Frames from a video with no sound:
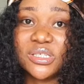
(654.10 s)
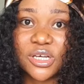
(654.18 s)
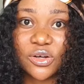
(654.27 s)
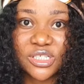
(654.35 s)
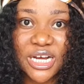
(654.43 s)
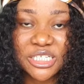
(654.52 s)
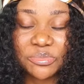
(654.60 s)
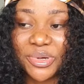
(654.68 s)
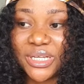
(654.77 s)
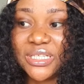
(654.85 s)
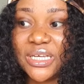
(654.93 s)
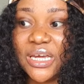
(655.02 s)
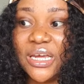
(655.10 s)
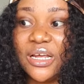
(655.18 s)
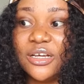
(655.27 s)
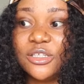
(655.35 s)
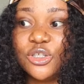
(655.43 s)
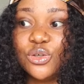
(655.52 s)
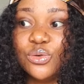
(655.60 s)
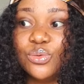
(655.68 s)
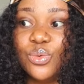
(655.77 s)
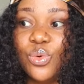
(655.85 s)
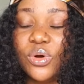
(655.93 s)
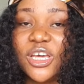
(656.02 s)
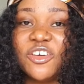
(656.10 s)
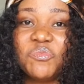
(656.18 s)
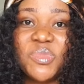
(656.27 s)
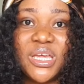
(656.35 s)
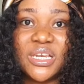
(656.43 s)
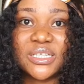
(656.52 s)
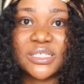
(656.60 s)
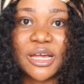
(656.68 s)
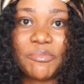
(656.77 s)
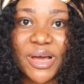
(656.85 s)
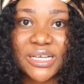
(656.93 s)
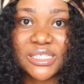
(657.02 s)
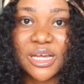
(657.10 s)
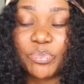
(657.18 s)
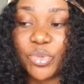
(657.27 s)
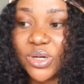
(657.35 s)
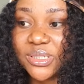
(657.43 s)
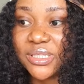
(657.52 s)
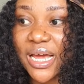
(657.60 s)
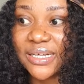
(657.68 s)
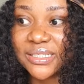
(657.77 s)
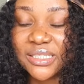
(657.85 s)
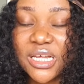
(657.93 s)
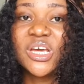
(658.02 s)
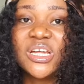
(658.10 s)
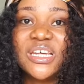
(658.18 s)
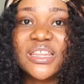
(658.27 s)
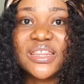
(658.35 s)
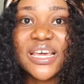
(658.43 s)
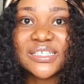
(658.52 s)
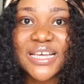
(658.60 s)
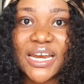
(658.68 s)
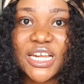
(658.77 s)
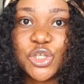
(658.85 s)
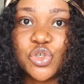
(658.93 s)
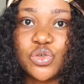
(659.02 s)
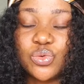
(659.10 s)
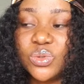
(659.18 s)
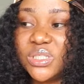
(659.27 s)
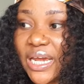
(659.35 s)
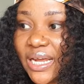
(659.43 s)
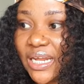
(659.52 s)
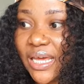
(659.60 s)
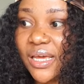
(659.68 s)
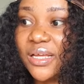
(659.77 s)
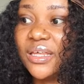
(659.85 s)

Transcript: to tell ChatGPT to give me the step-by-step process, the things I need to do daily,